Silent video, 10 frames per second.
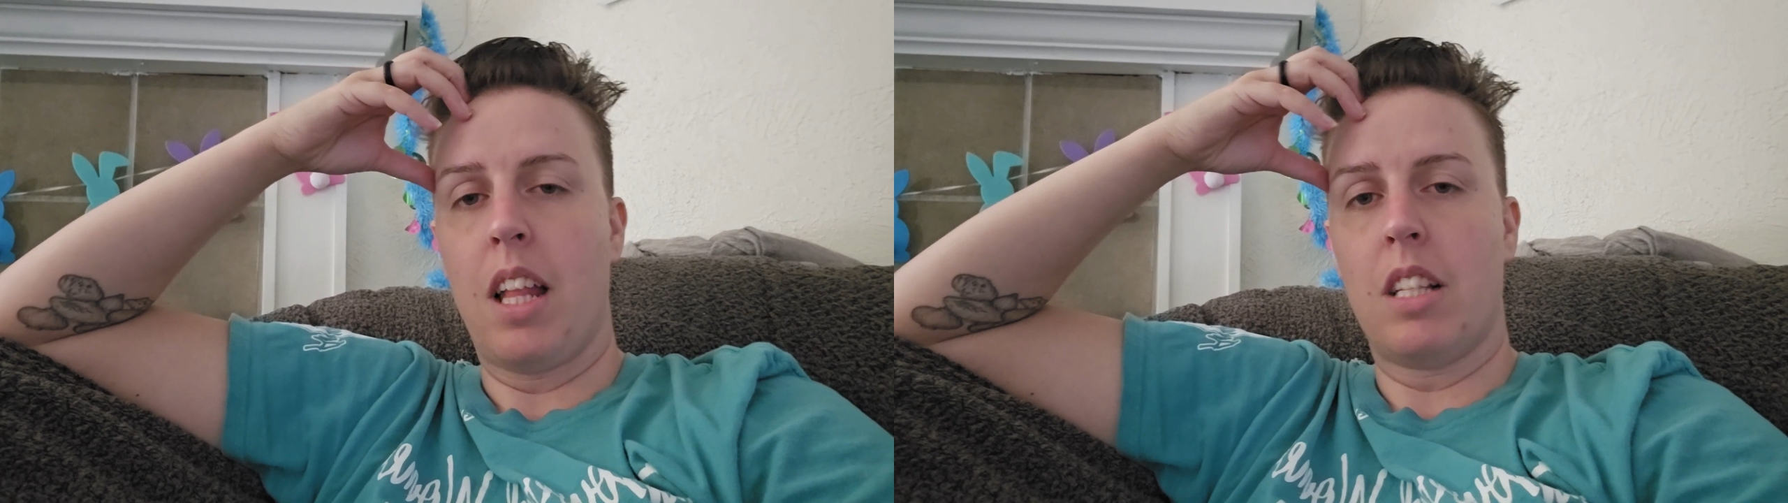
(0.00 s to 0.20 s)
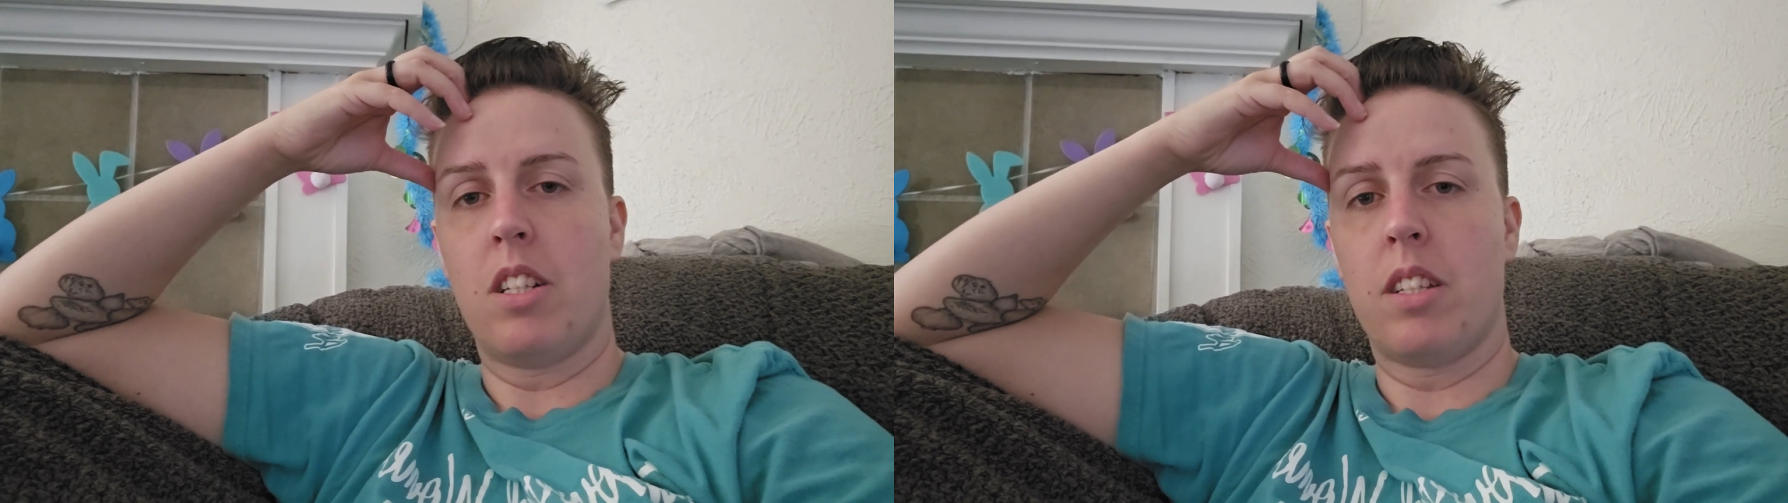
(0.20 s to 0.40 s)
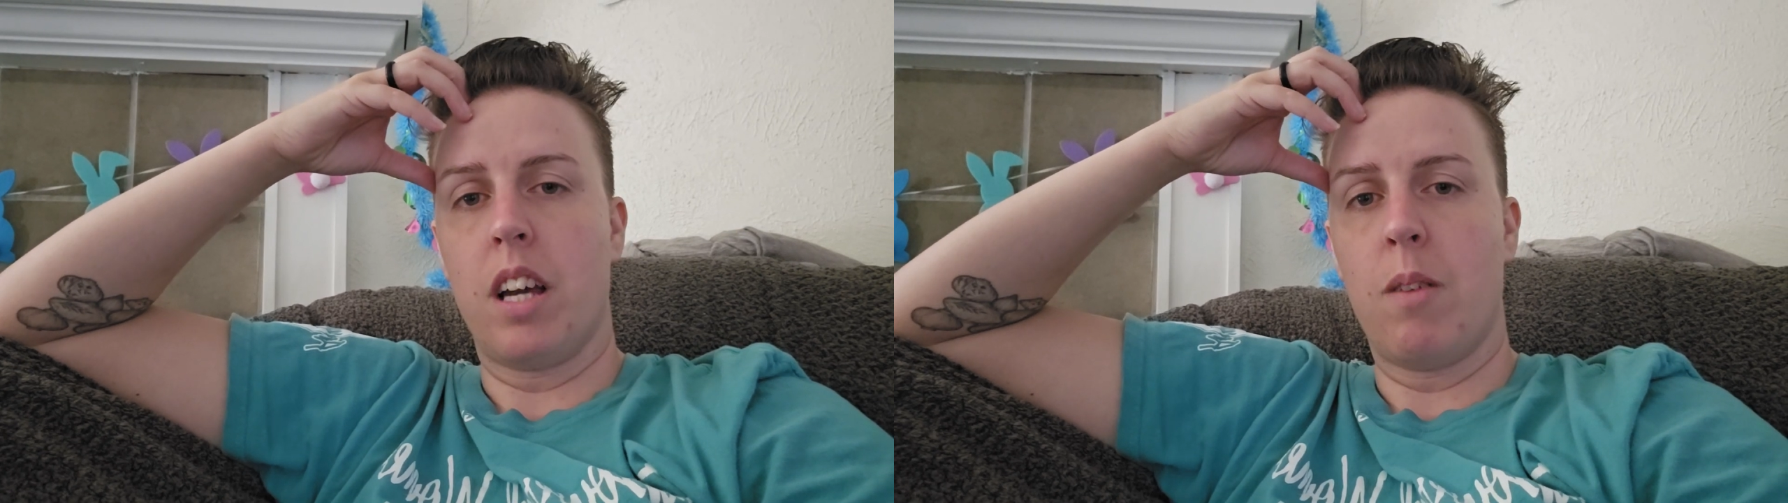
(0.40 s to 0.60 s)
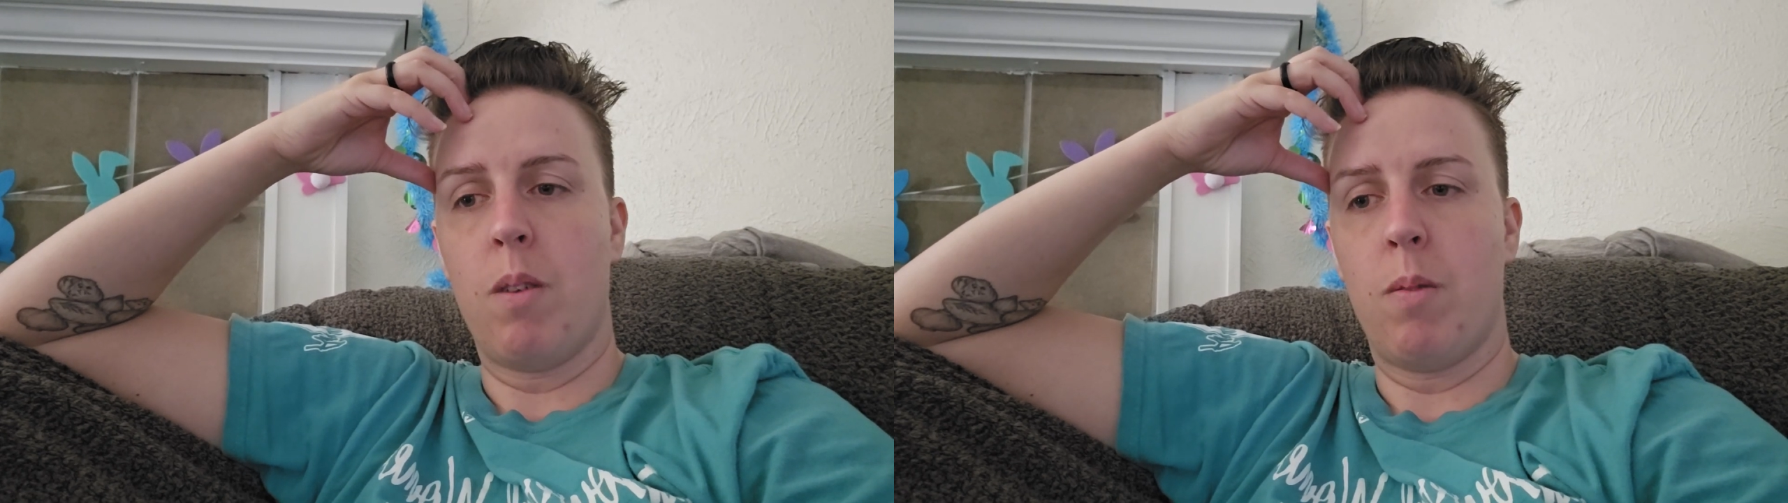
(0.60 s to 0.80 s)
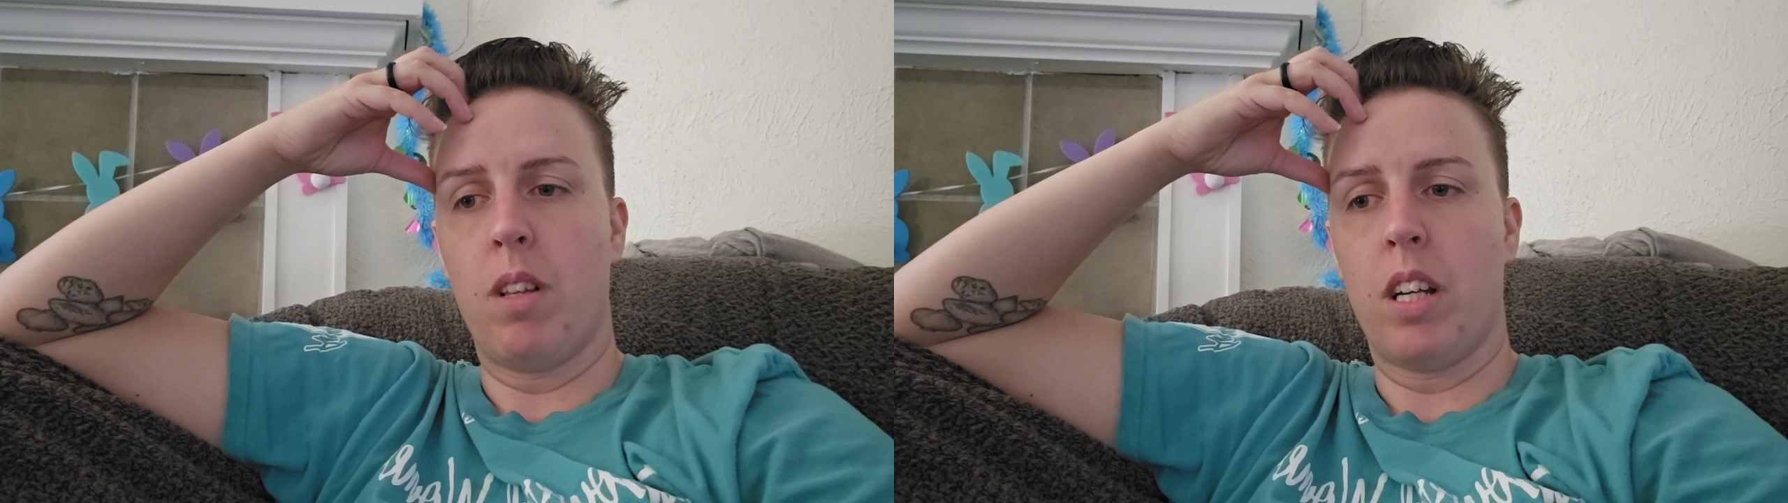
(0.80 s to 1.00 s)
that's just kind of
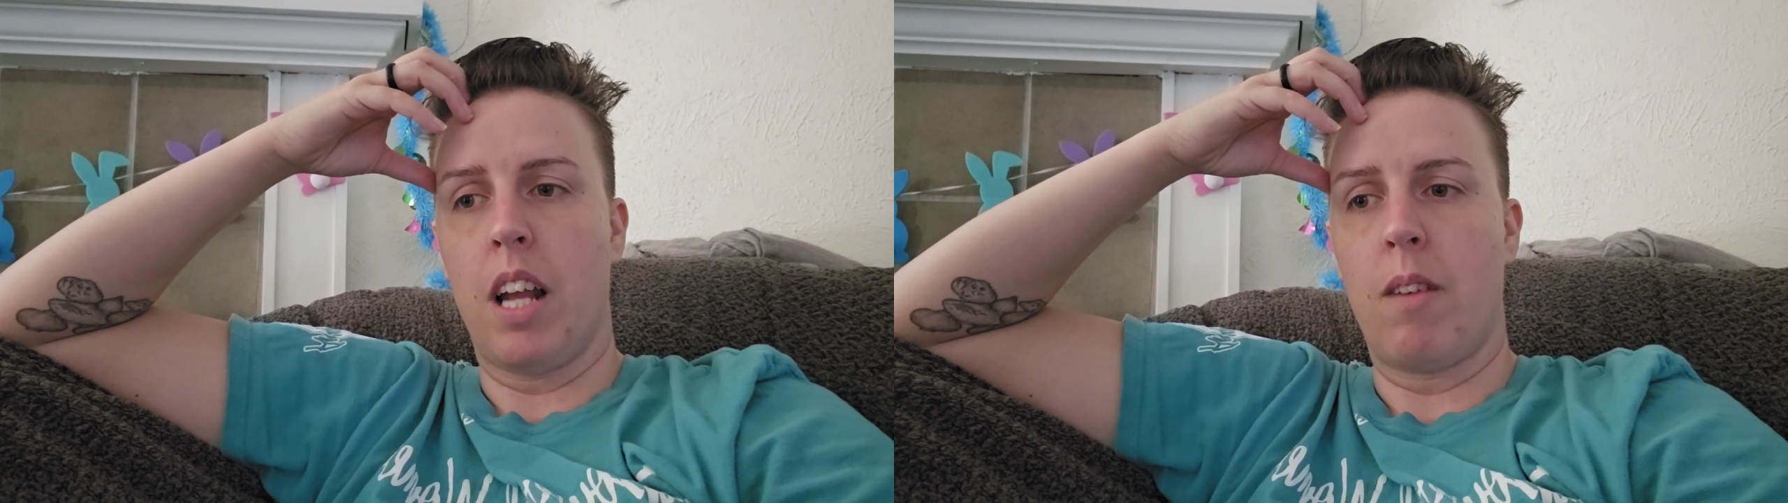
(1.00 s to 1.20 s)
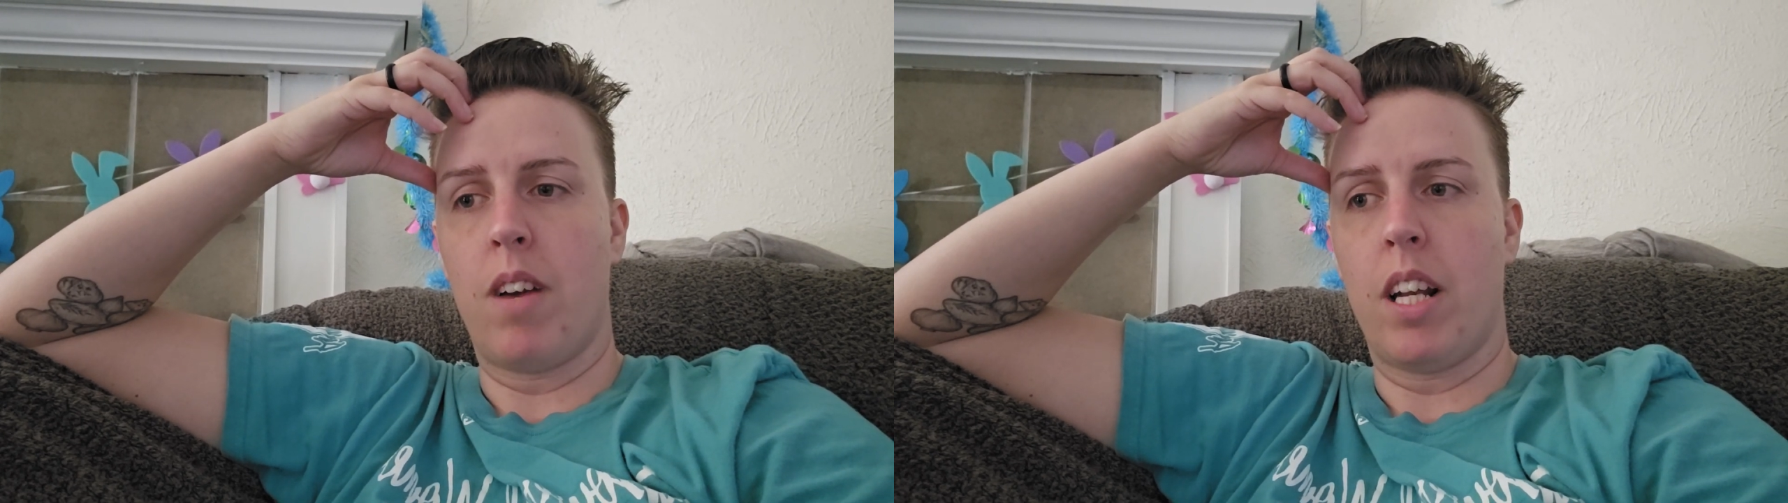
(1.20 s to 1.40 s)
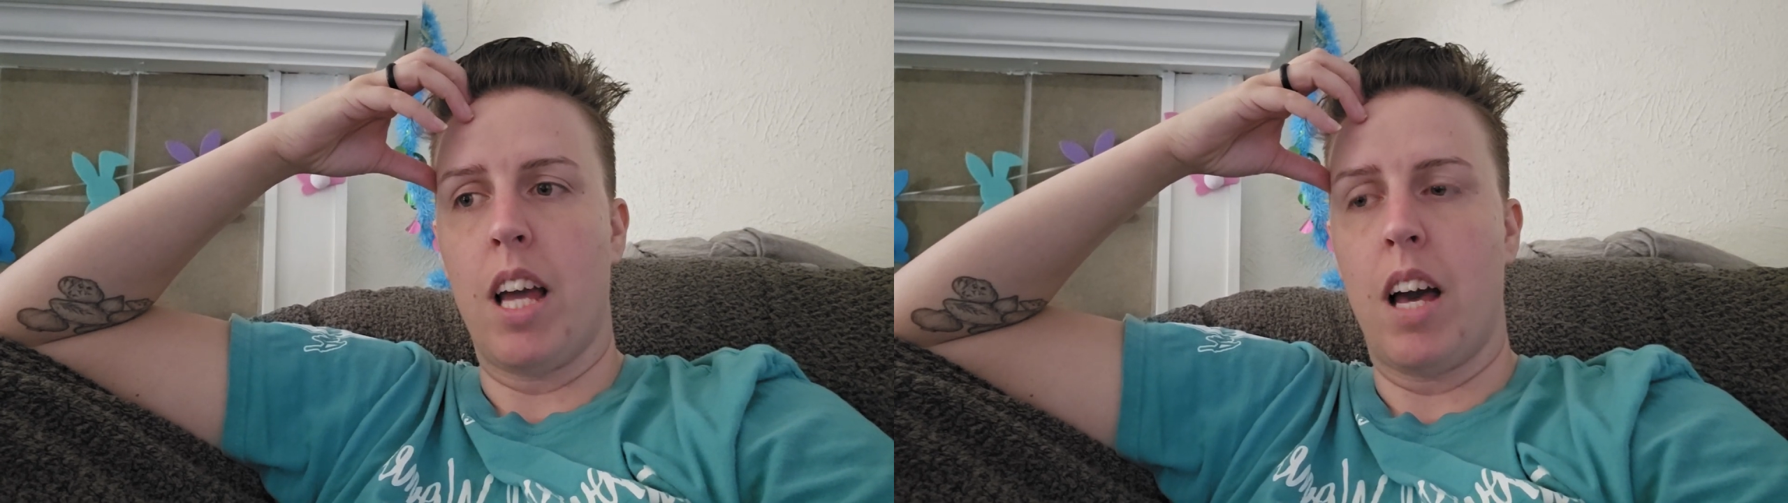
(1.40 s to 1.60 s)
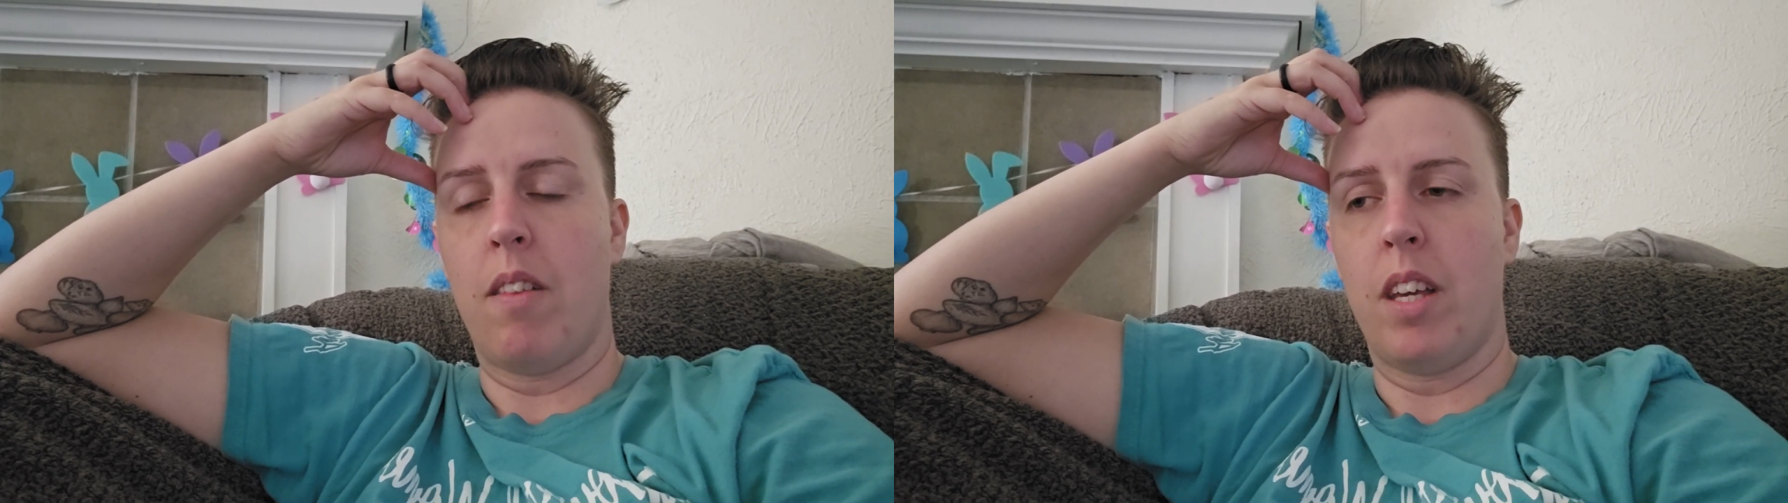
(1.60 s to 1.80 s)
what we're looking at right now.